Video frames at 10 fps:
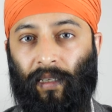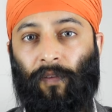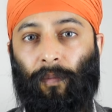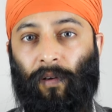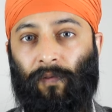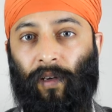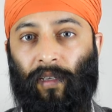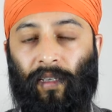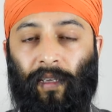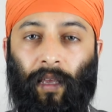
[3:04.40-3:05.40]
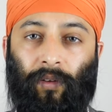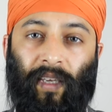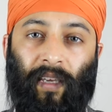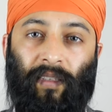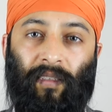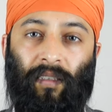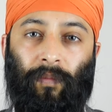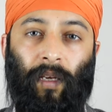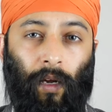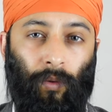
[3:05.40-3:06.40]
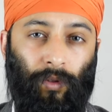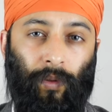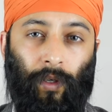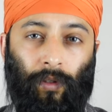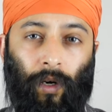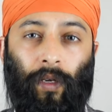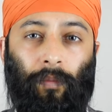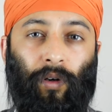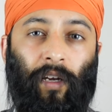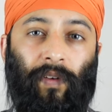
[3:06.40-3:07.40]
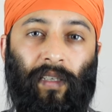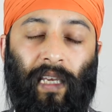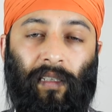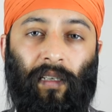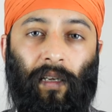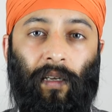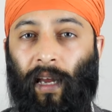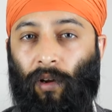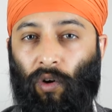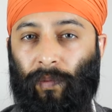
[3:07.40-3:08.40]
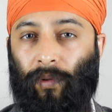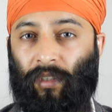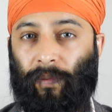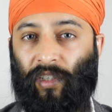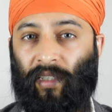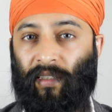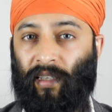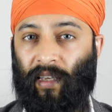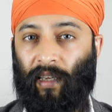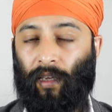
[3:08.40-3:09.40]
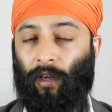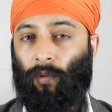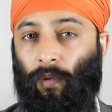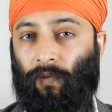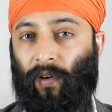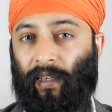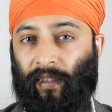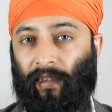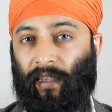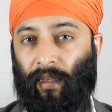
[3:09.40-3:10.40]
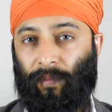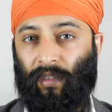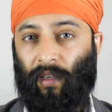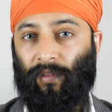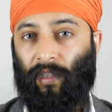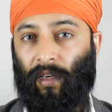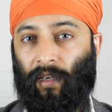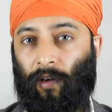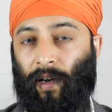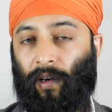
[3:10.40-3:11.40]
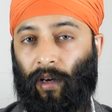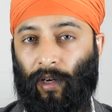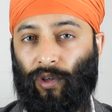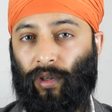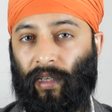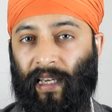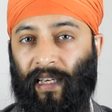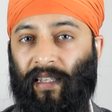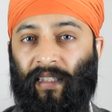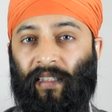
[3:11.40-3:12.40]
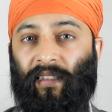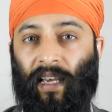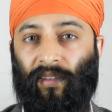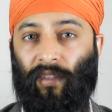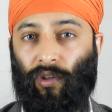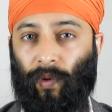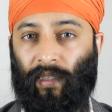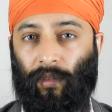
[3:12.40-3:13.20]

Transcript: government-funded healthcare system and also a growing private sector. And hospital specialists here will find that they themselves earn around 186,000 US